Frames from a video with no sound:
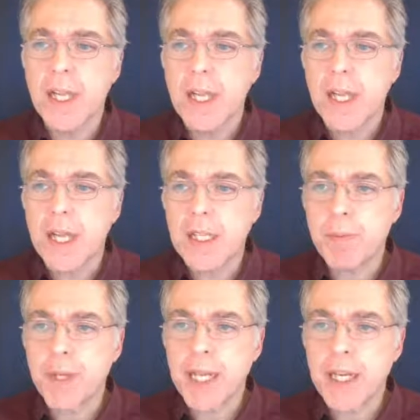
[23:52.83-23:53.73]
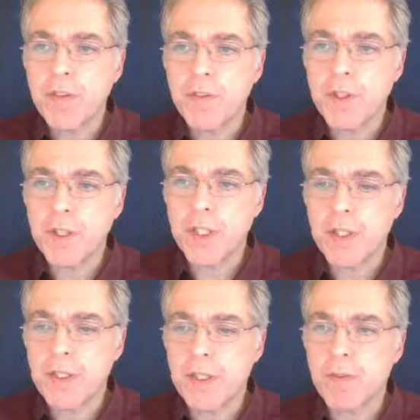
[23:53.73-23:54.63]
at the beginning of
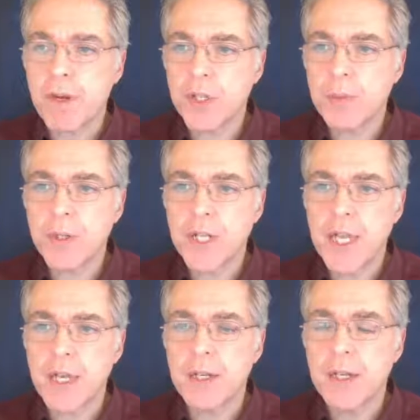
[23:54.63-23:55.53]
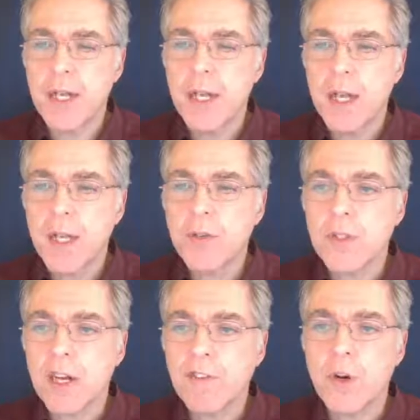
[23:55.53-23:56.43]
nucleosynthesis, round about here, you
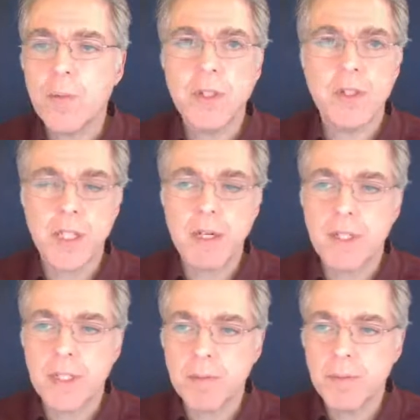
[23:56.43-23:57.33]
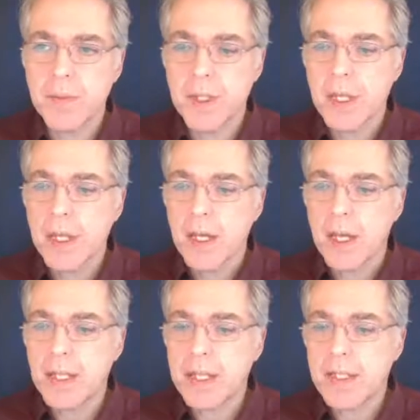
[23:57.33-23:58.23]
start forming deuterium,
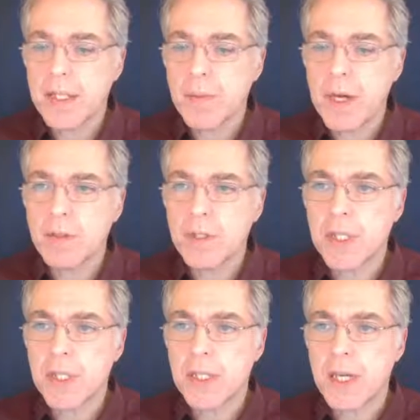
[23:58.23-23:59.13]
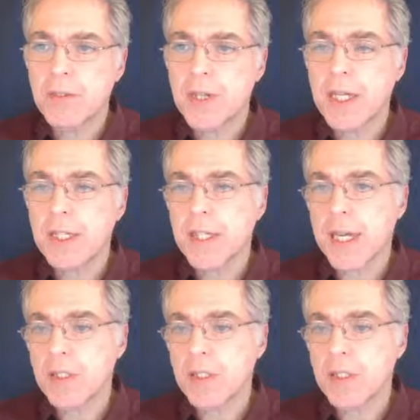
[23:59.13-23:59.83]
and that's at about 180 seconds or